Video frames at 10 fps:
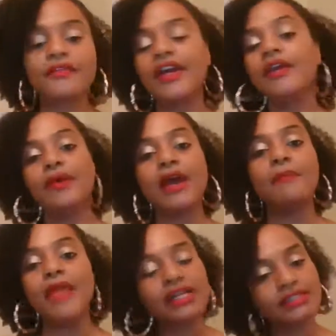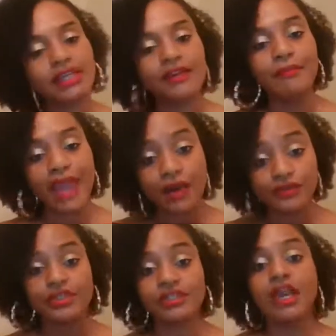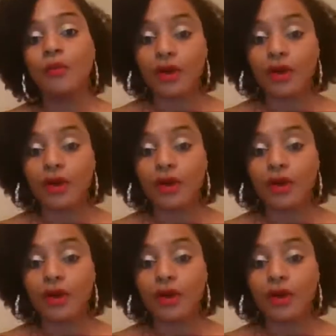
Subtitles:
right? When I'm not setting boundaries.